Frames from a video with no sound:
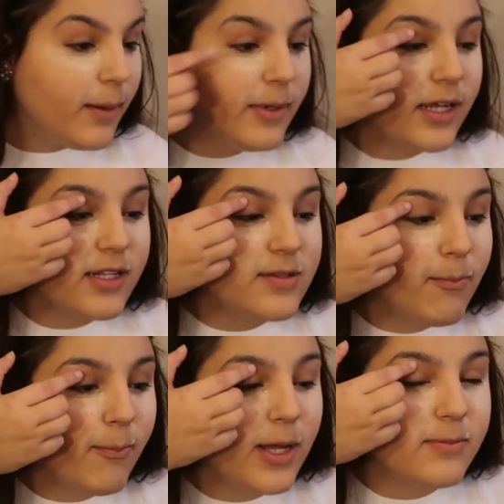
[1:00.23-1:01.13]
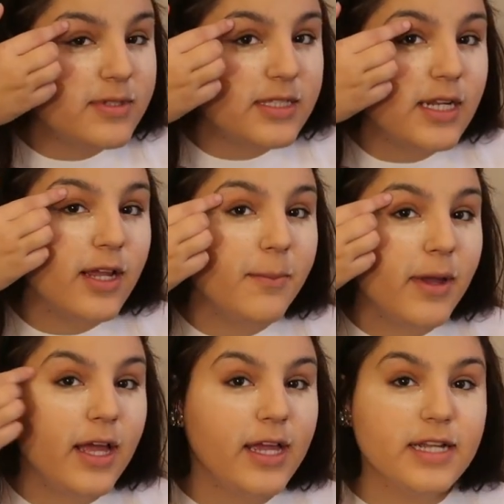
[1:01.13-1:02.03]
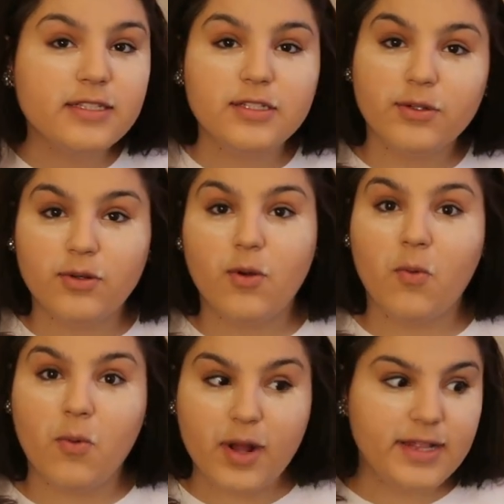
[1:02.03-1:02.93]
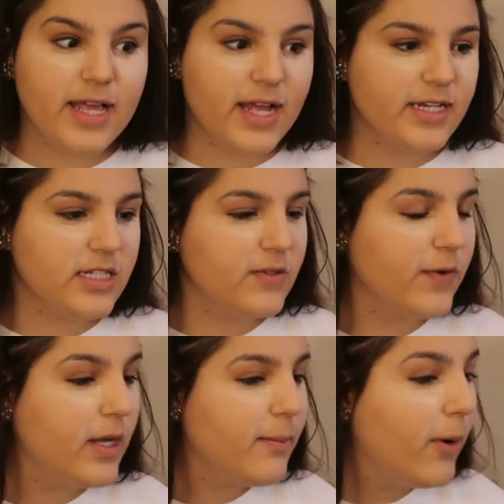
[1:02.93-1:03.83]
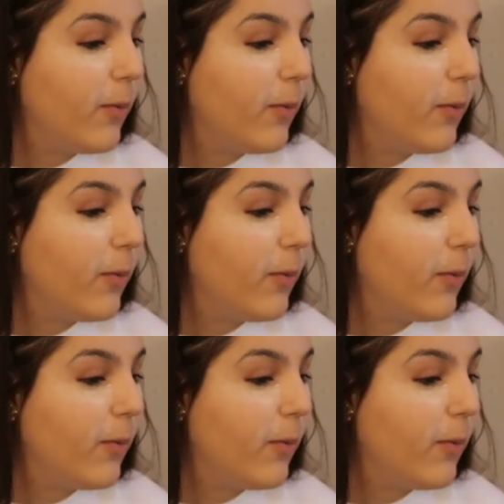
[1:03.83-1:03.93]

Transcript: I'm going to have some bumps today on my eyes. I don't know what that is from.